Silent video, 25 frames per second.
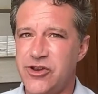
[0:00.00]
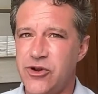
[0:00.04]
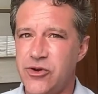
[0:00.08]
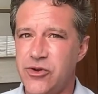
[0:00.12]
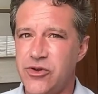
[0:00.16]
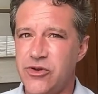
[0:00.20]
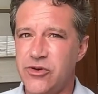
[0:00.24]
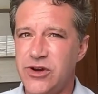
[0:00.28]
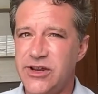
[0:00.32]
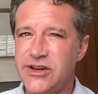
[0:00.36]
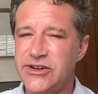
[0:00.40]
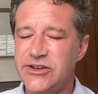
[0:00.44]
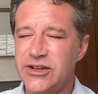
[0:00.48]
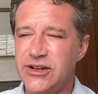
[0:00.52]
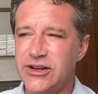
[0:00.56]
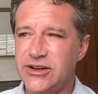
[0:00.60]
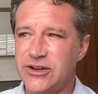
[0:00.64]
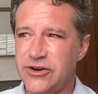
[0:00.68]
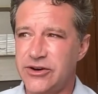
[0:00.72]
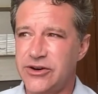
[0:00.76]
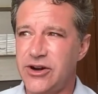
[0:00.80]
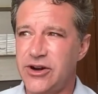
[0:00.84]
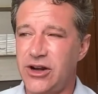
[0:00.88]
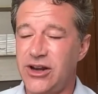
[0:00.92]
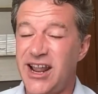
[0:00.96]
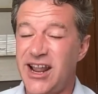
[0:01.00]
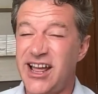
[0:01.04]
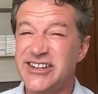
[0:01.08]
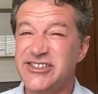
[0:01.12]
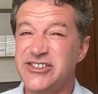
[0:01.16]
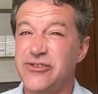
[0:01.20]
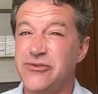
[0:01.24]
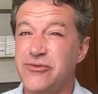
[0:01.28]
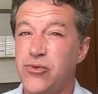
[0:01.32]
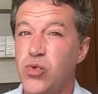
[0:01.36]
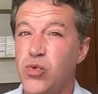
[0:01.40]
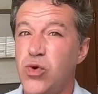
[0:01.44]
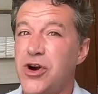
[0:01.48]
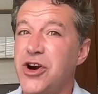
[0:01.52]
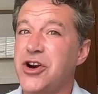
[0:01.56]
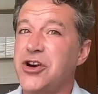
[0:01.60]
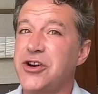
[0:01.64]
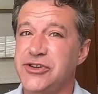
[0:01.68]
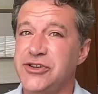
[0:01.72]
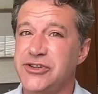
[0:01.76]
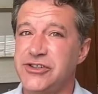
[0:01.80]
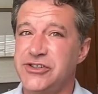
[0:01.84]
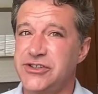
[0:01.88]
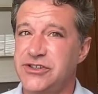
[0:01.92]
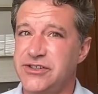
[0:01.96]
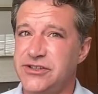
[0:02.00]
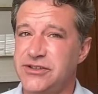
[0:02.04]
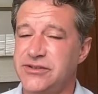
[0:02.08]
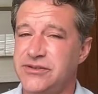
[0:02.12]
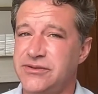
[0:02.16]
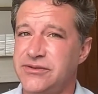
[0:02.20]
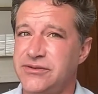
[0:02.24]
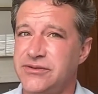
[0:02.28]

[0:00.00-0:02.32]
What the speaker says: You need to learn lots of words,